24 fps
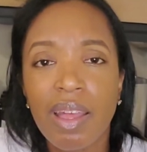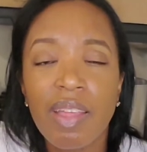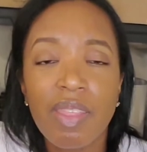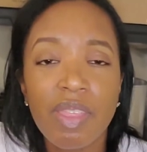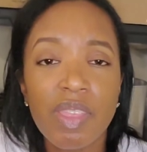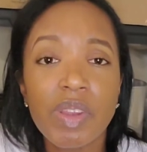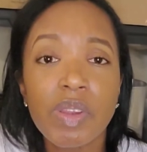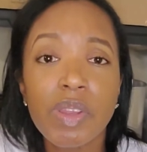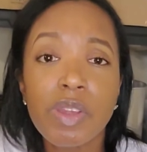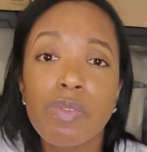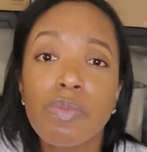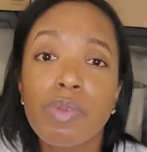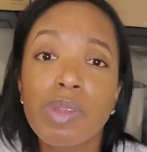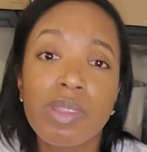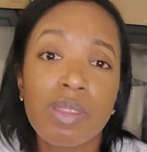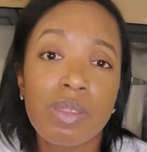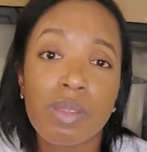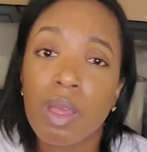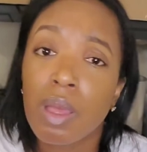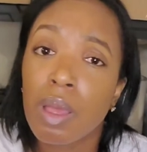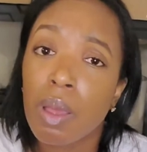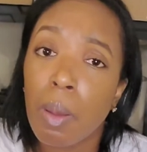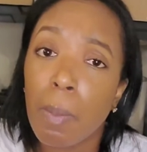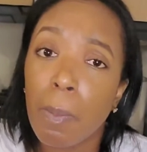The difference
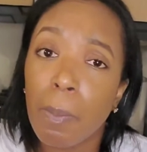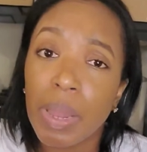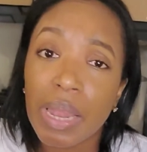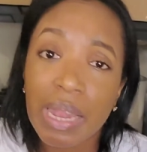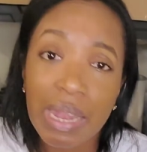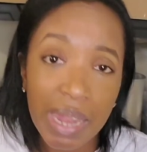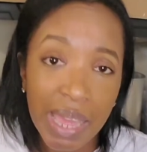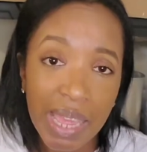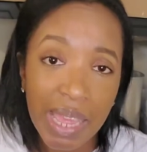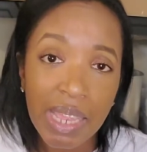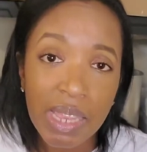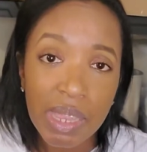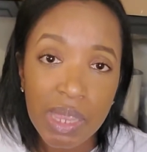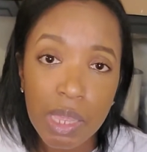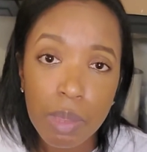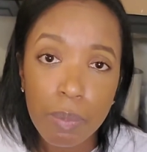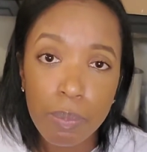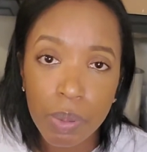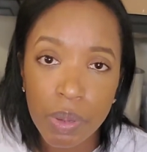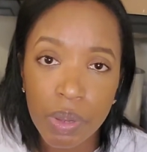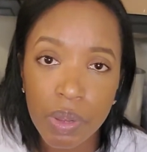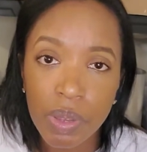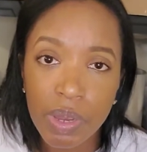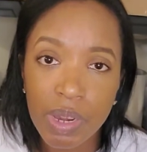plainly
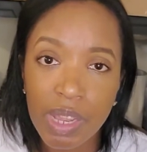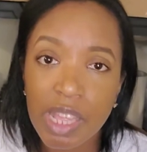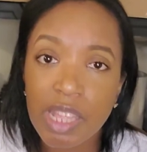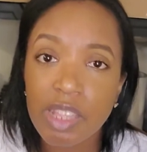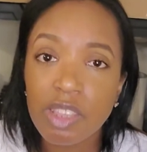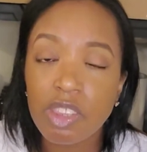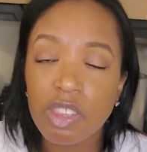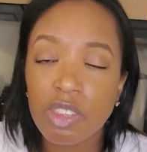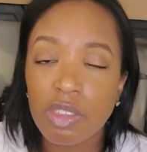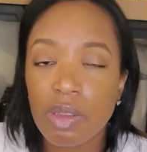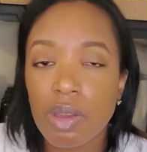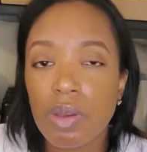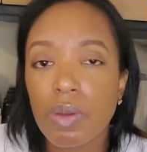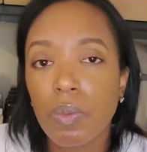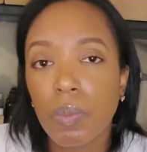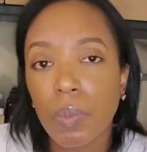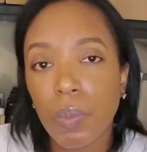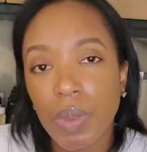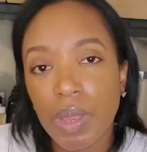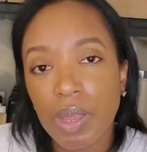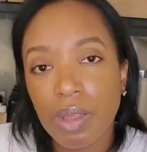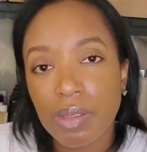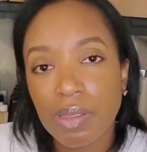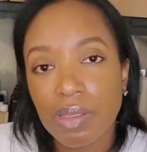put, is certain
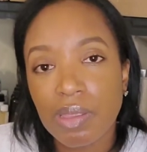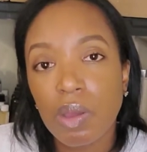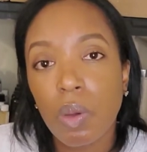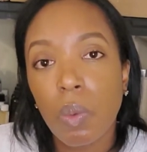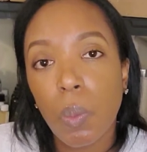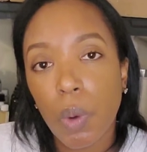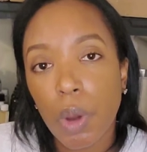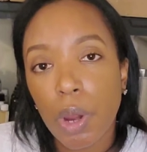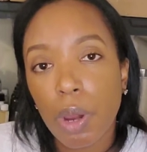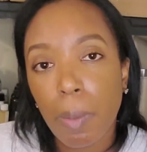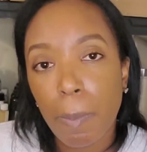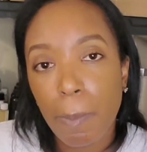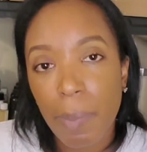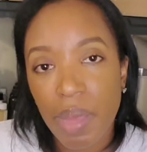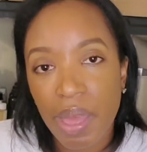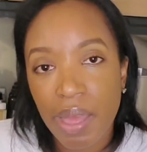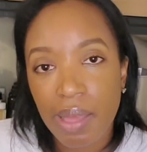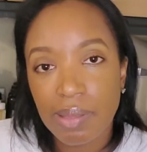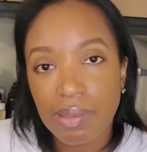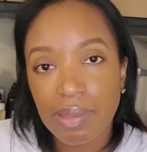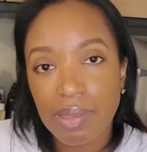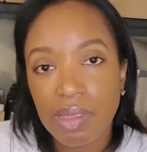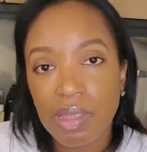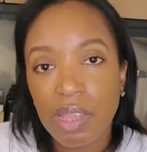wicks work
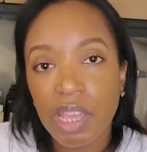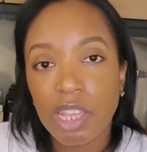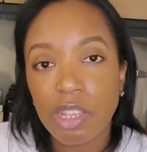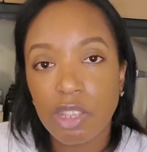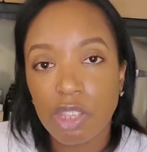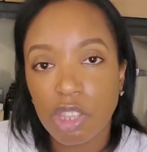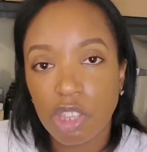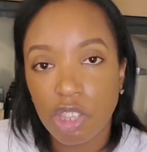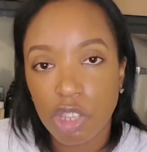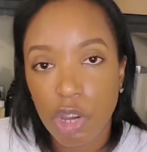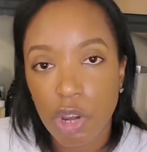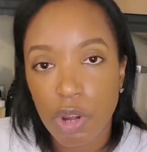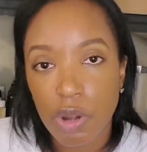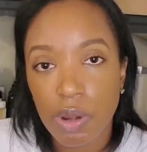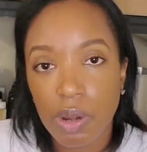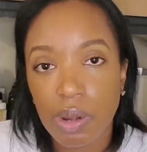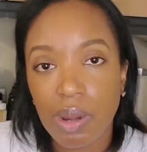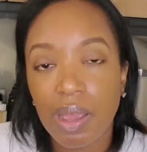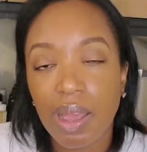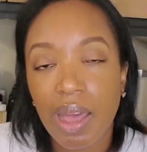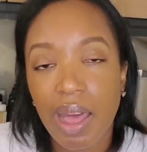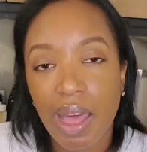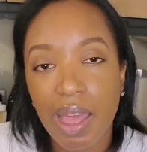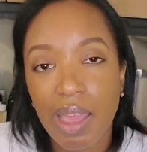best in certain
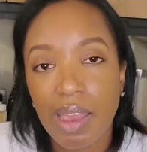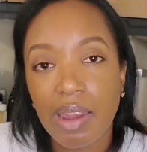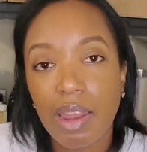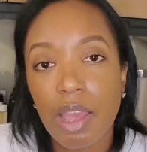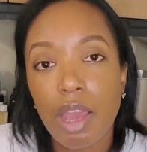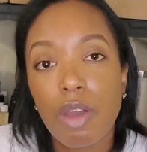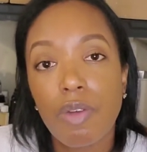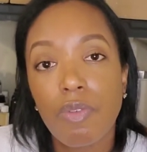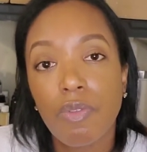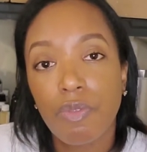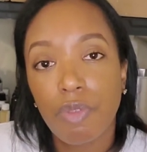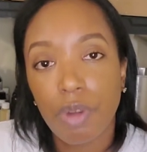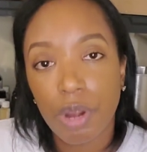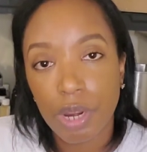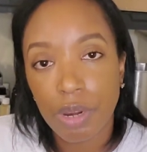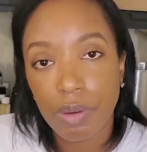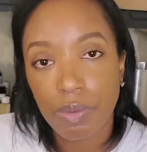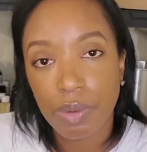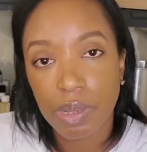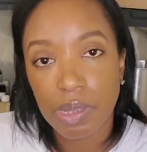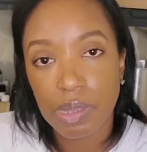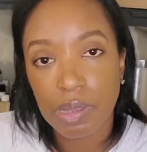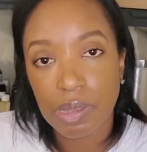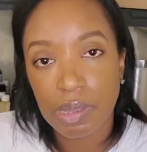kind of
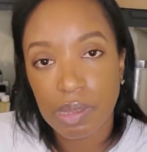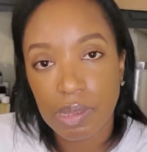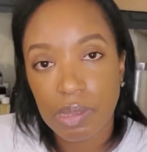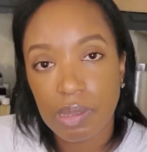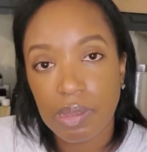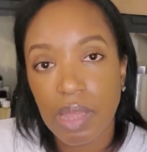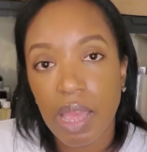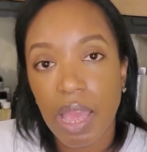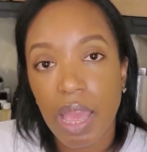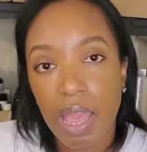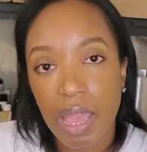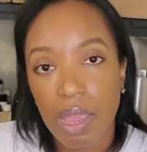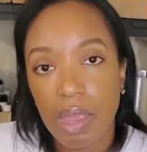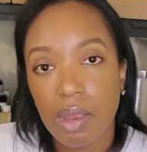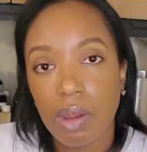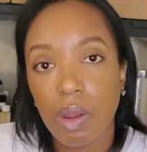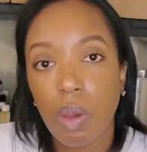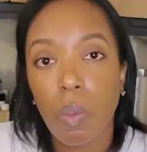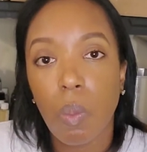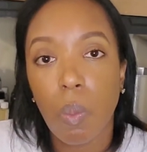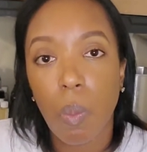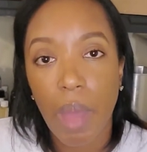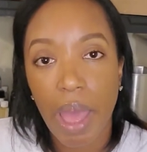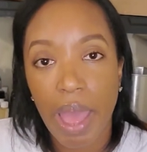fragrances and
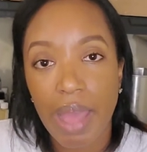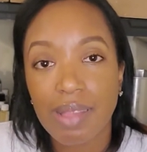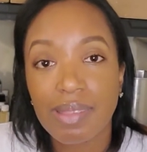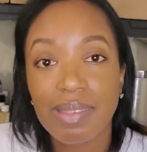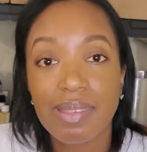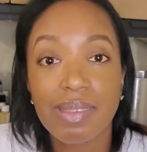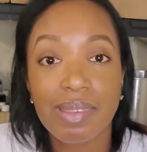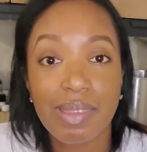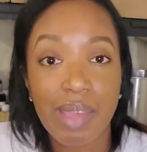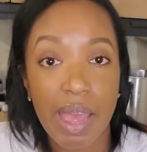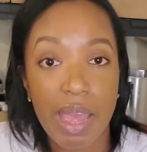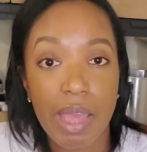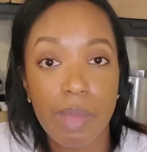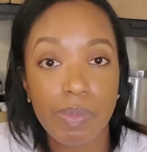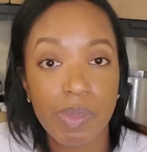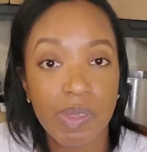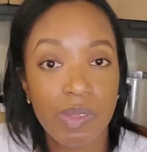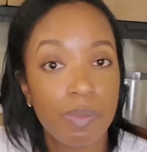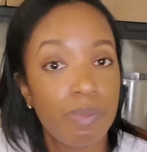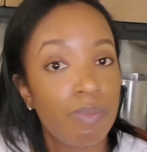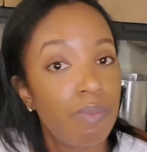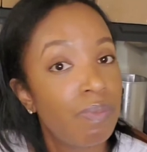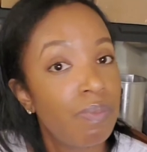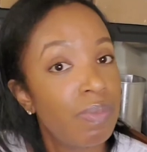wax types.
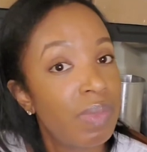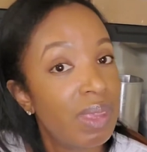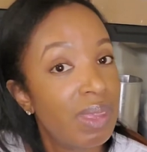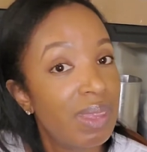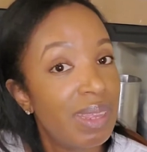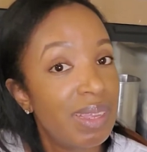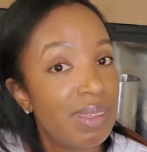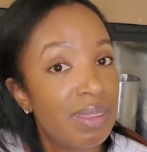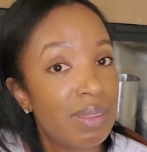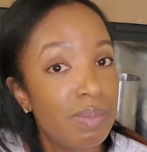That's